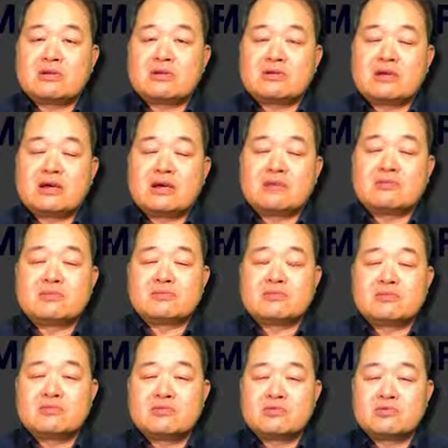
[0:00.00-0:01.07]
in
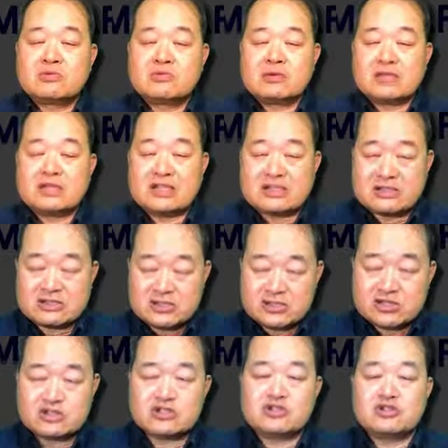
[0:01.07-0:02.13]

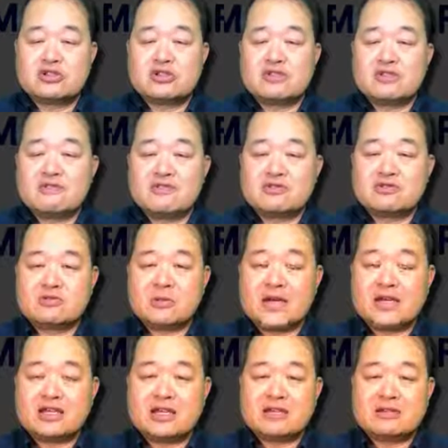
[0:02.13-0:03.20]
addition to the individual
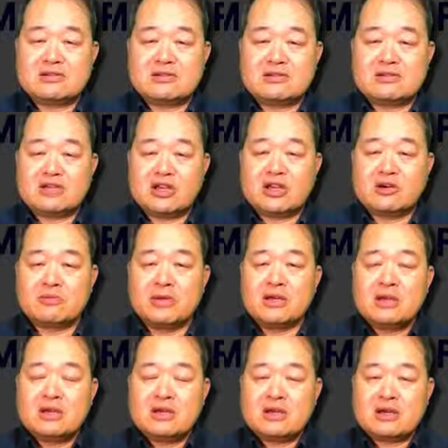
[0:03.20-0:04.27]
mandate to help
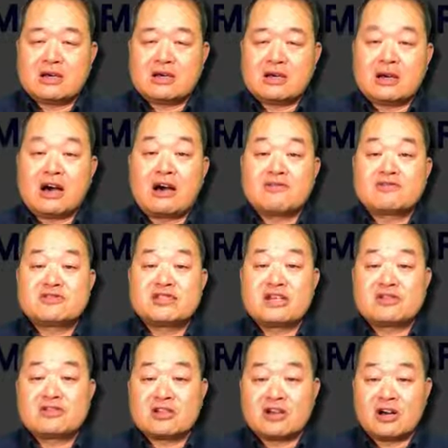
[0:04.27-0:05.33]

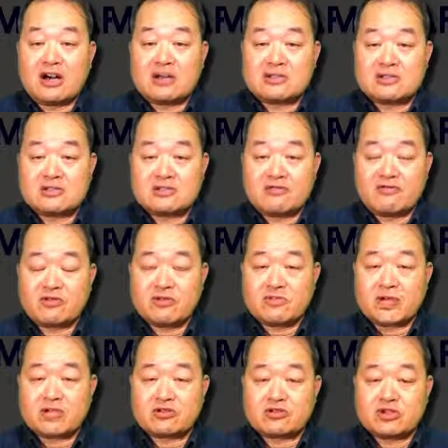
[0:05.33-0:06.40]
offset the costs for
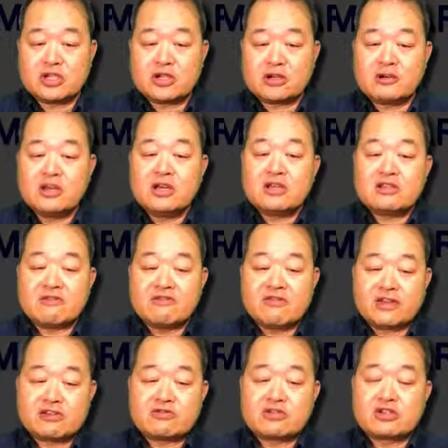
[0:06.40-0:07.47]
medical care, the
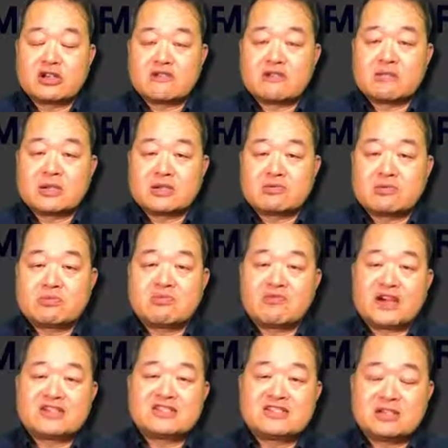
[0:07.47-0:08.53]
federal government will
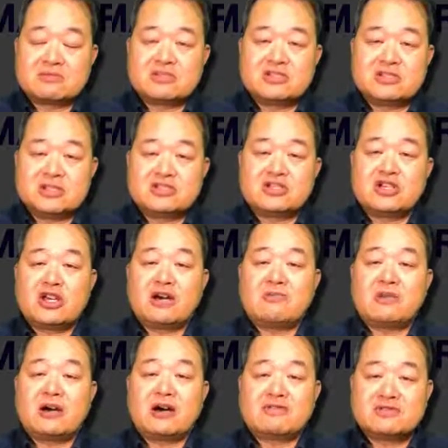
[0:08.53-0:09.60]
provide subsidies to help
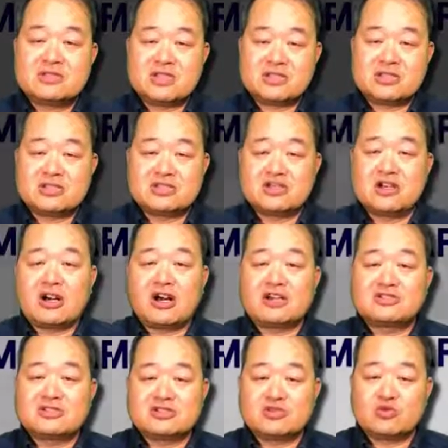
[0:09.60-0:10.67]
offset these
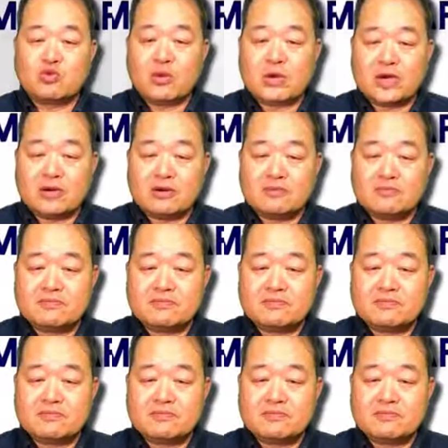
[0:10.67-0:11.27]
costs as well.